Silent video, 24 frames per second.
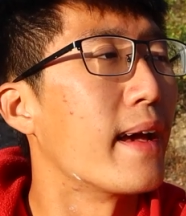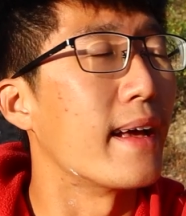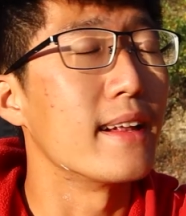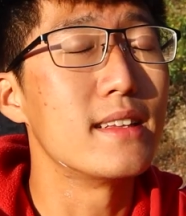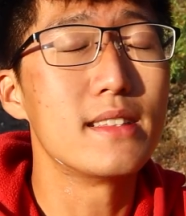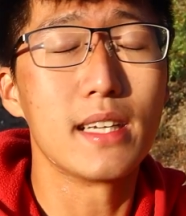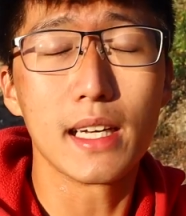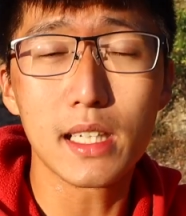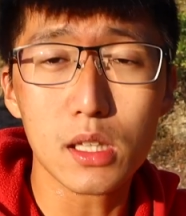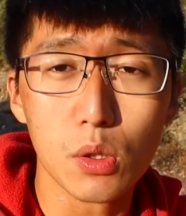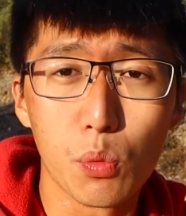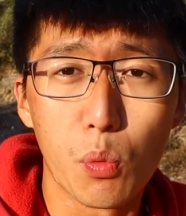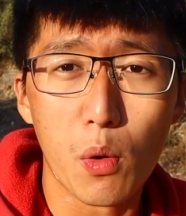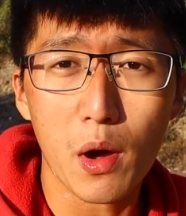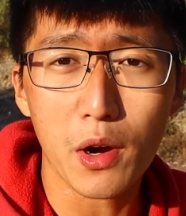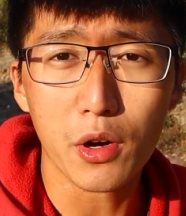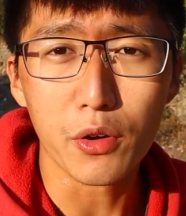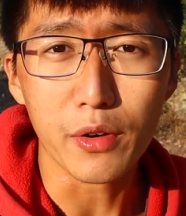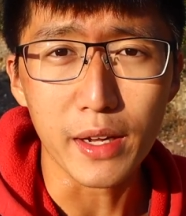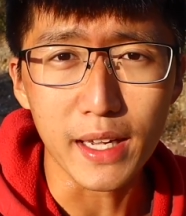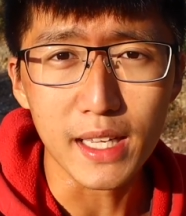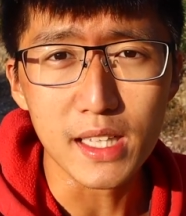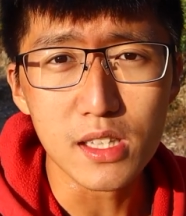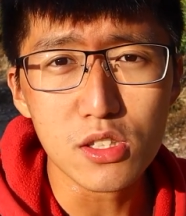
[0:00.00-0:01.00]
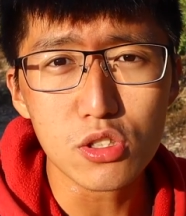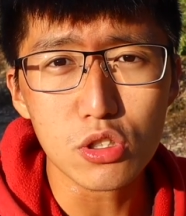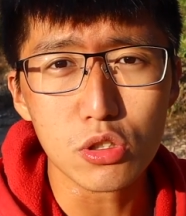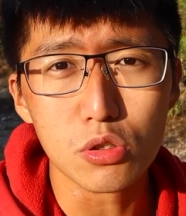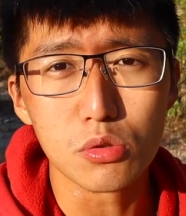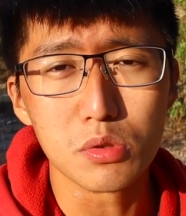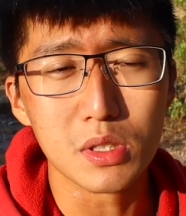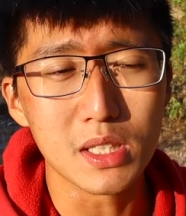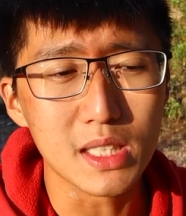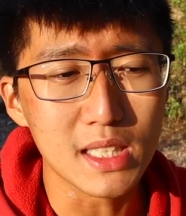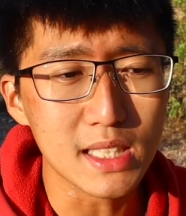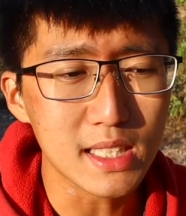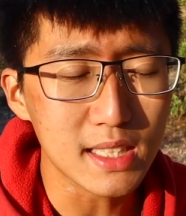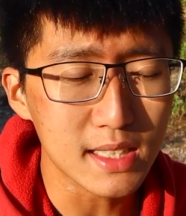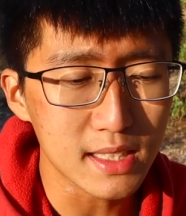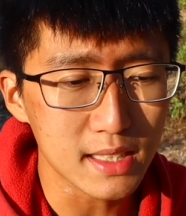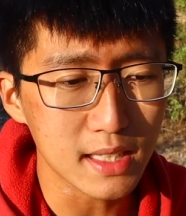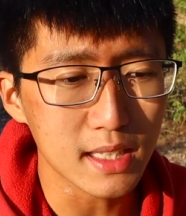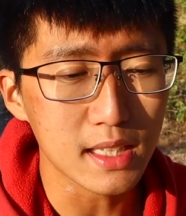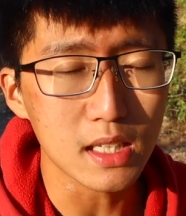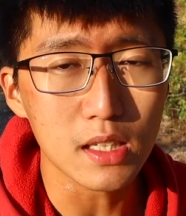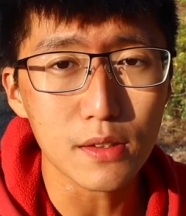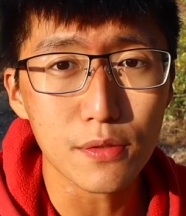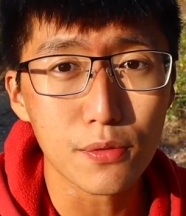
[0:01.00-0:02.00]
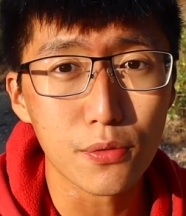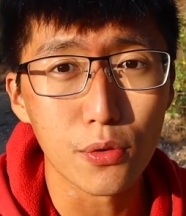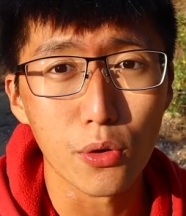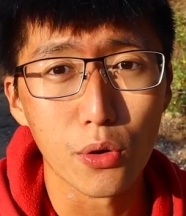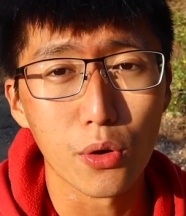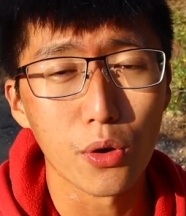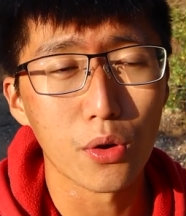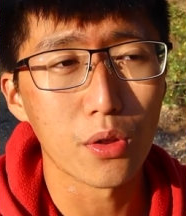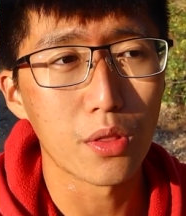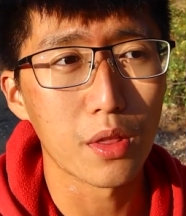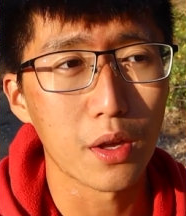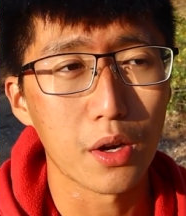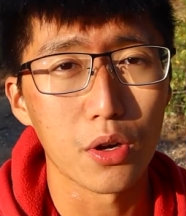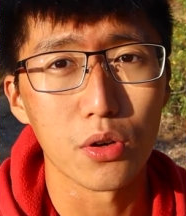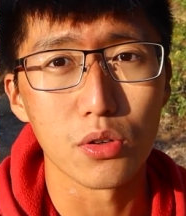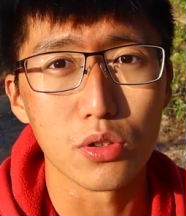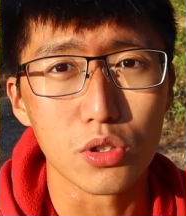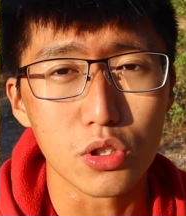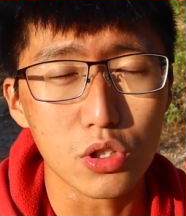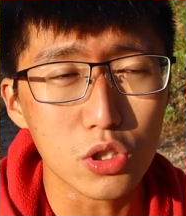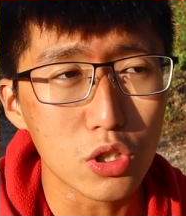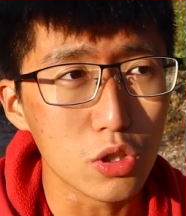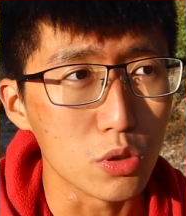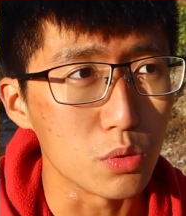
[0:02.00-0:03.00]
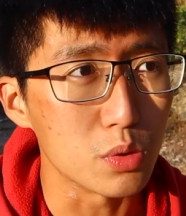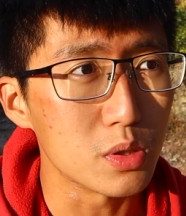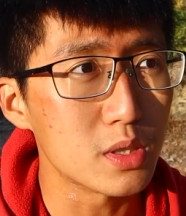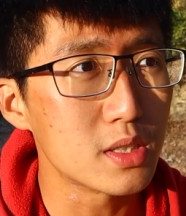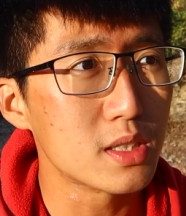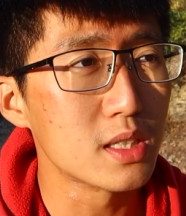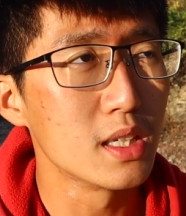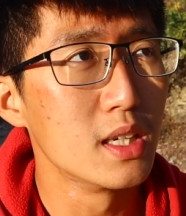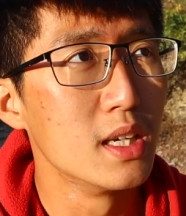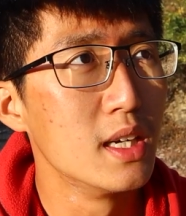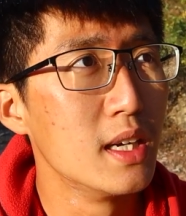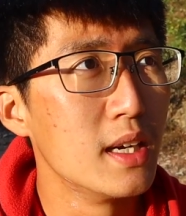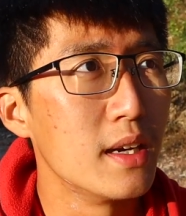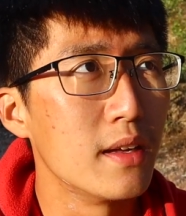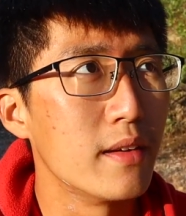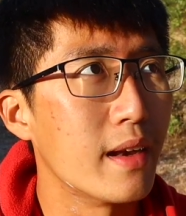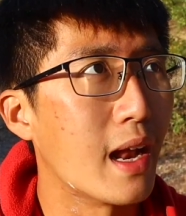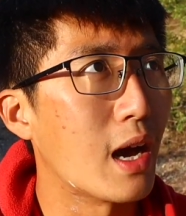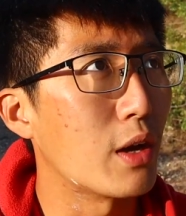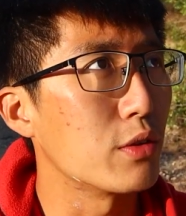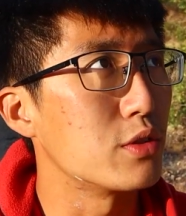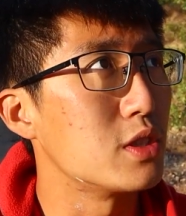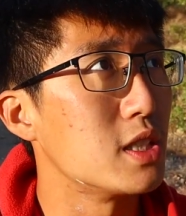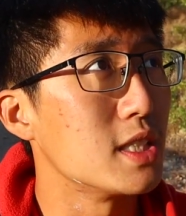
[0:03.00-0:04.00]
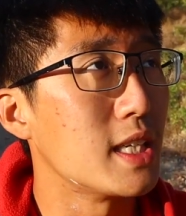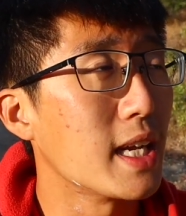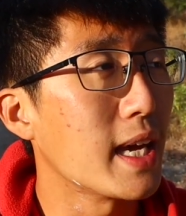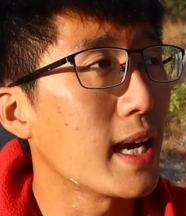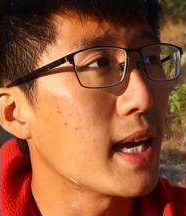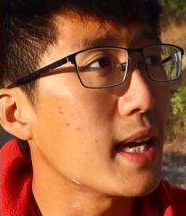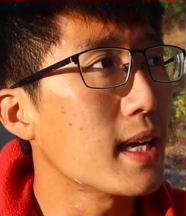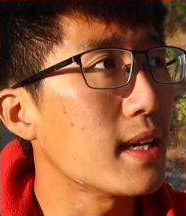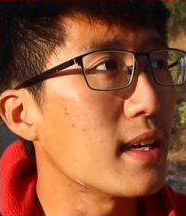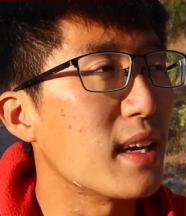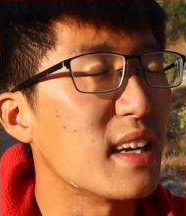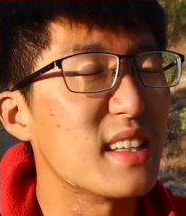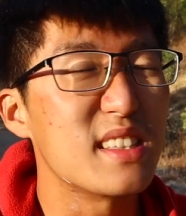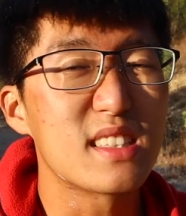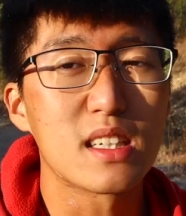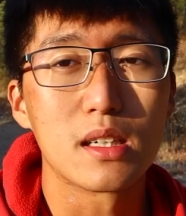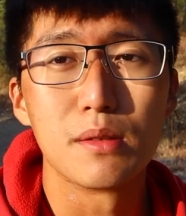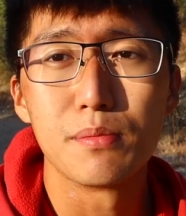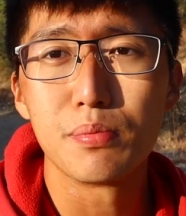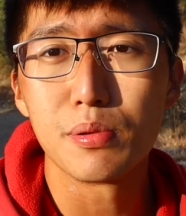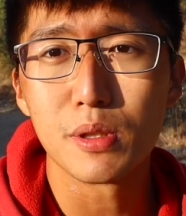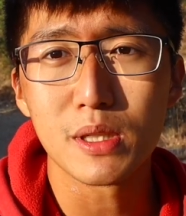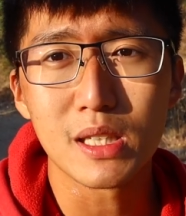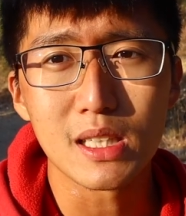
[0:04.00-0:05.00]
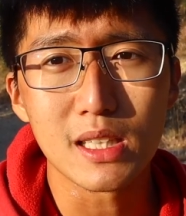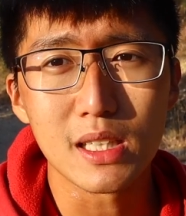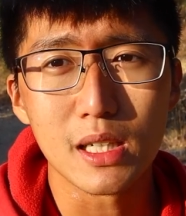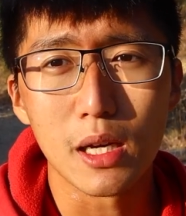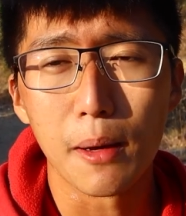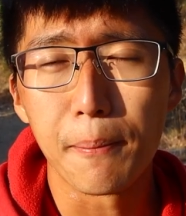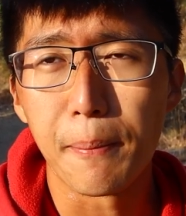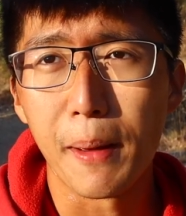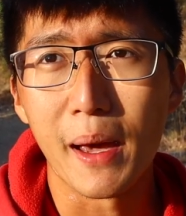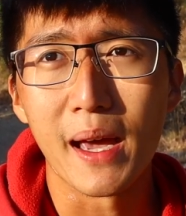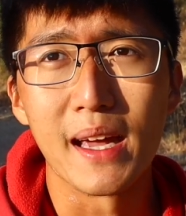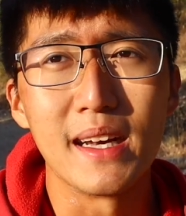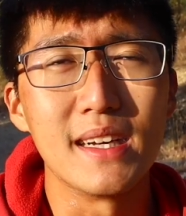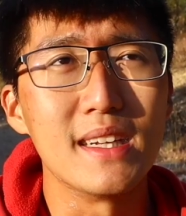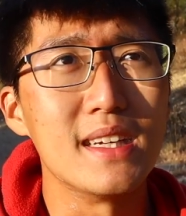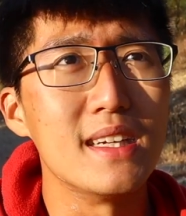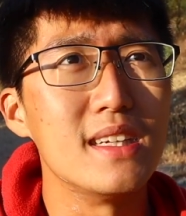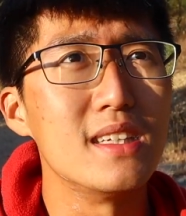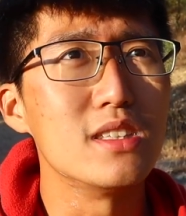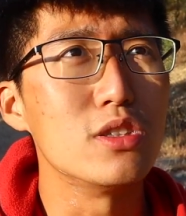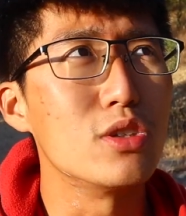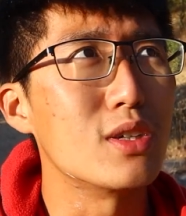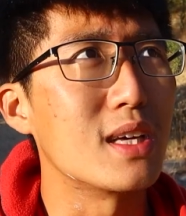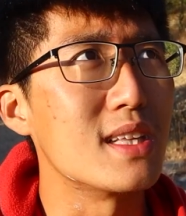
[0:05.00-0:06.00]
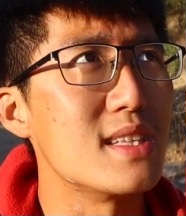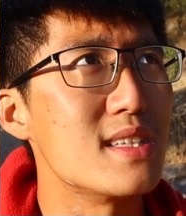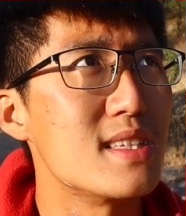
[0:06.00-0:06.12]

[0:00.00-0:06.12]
and take the water into the city for their use. Now today it's completely abandoned. You can